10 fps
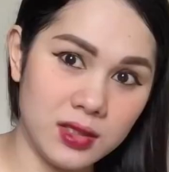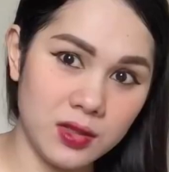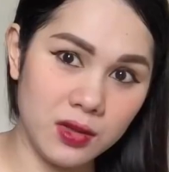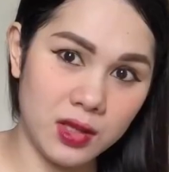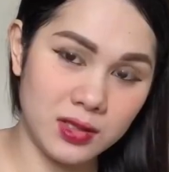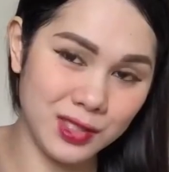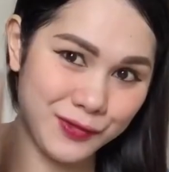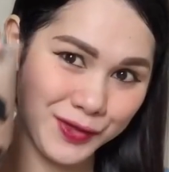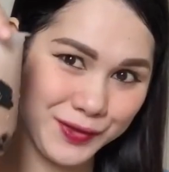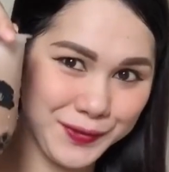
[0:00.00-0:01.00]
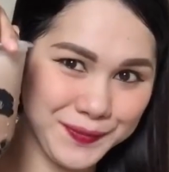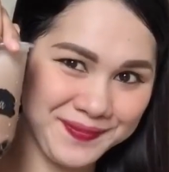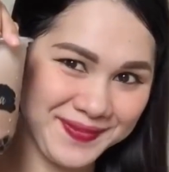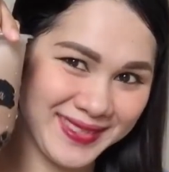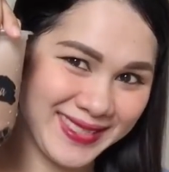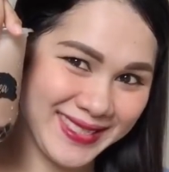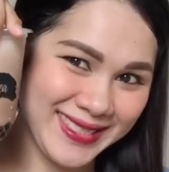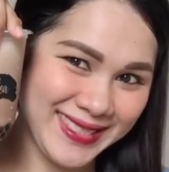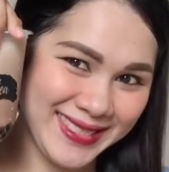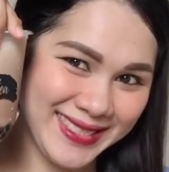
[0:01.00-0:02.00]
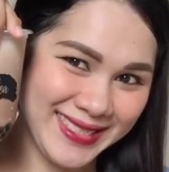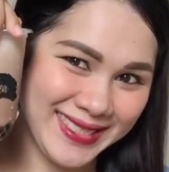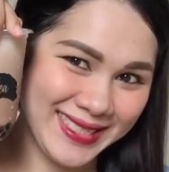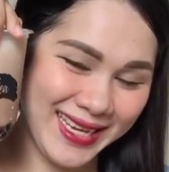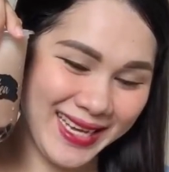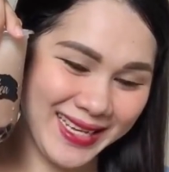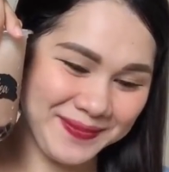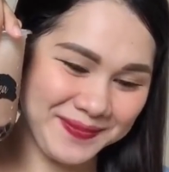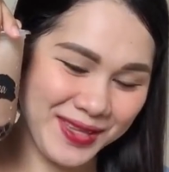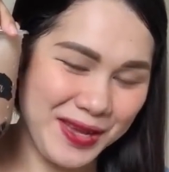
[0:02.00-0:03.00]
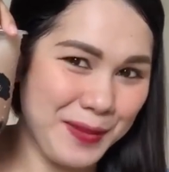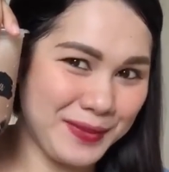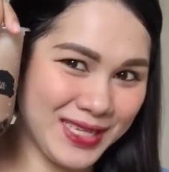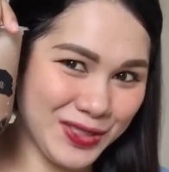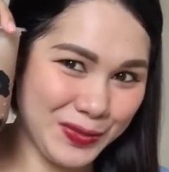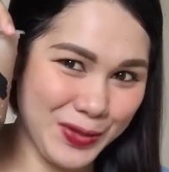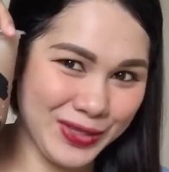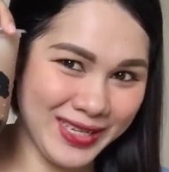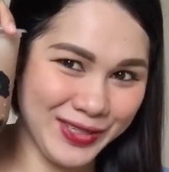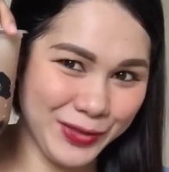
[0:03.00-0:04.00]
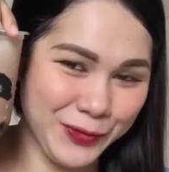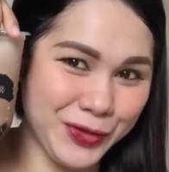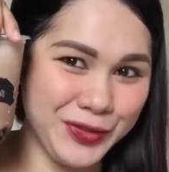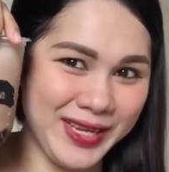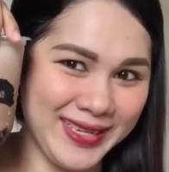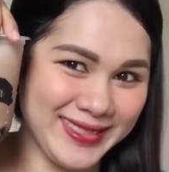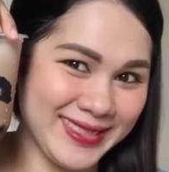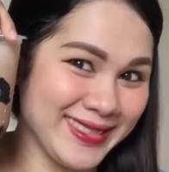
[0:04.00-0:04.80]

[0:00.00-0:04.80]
So this is for you. Ayan. Plus yung model niyo for today.